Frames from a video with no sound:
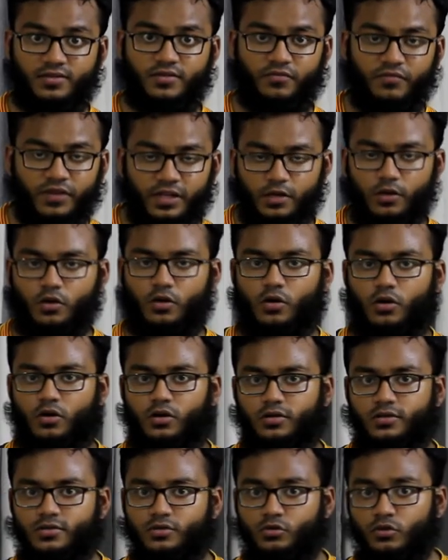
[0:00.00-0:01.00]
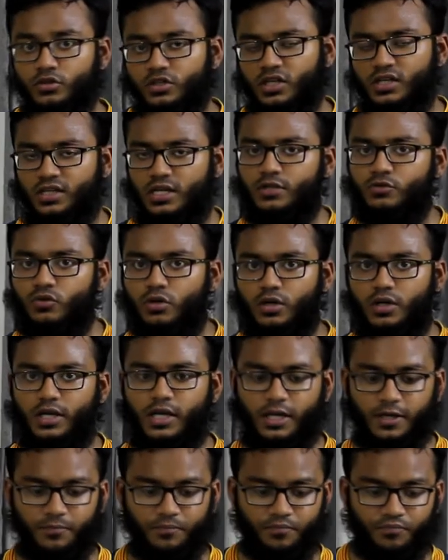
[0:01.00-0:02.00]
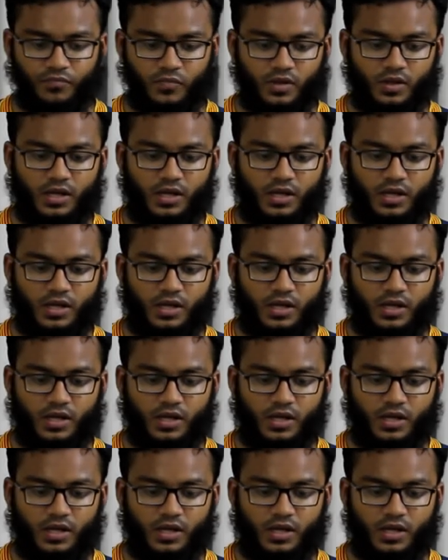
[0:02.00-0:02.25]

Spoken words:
some video calls, social networking.